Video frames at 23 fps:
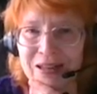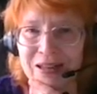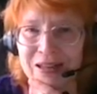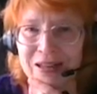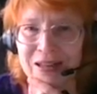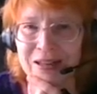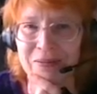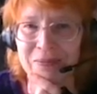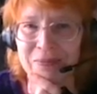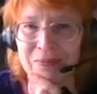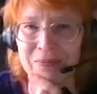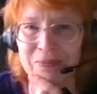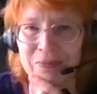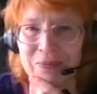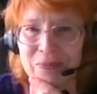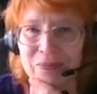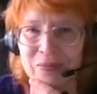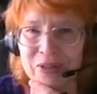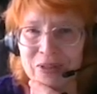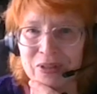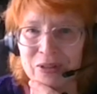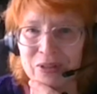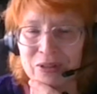
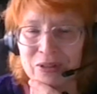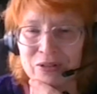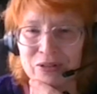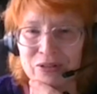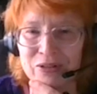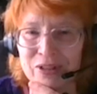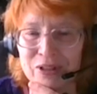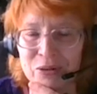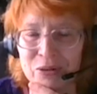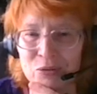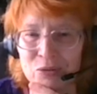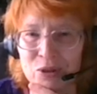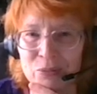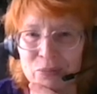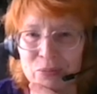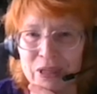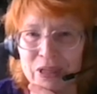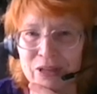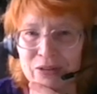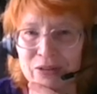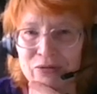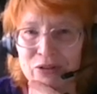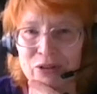So there were a
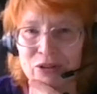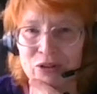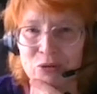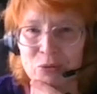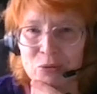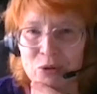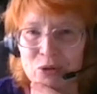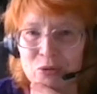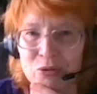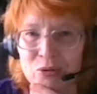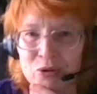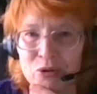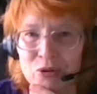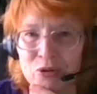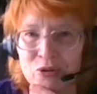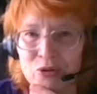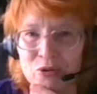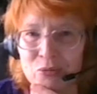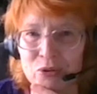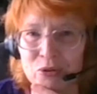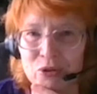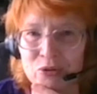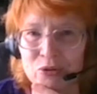big difference
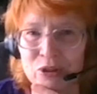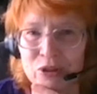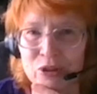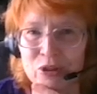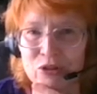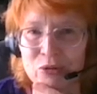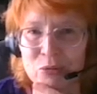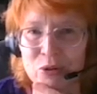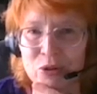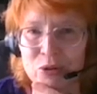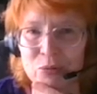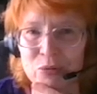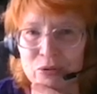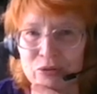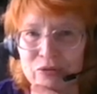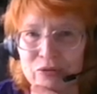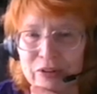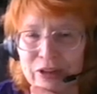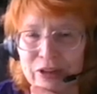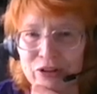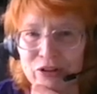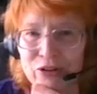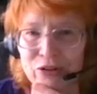between some of the
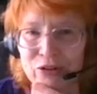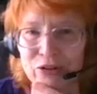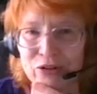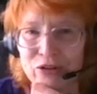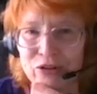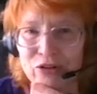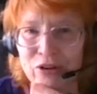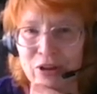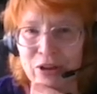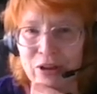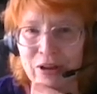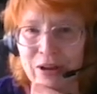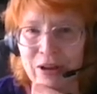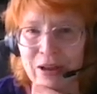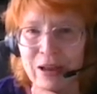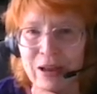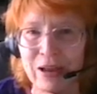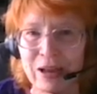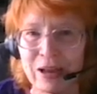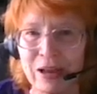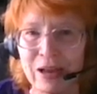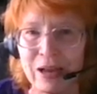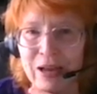professions.
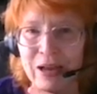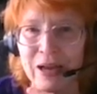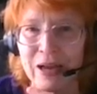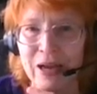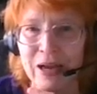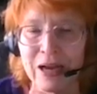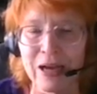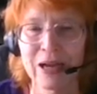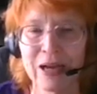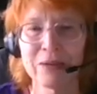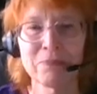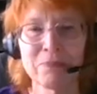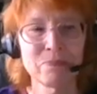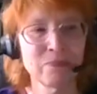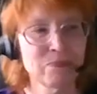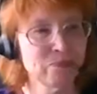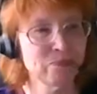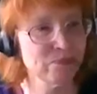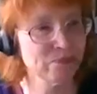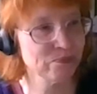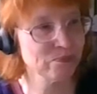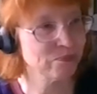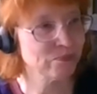
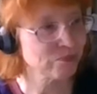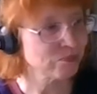I